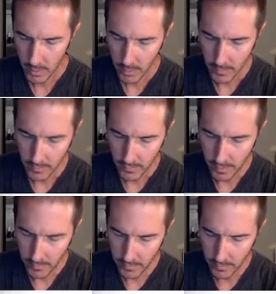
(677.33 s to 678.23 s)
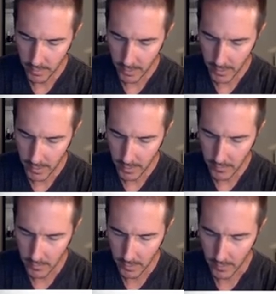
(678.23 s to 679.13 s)
The 7s are going to
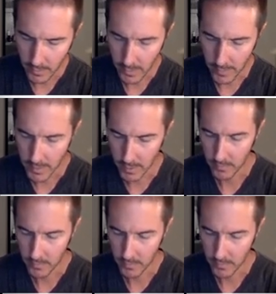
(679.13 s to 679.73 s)
cancel on the left-hand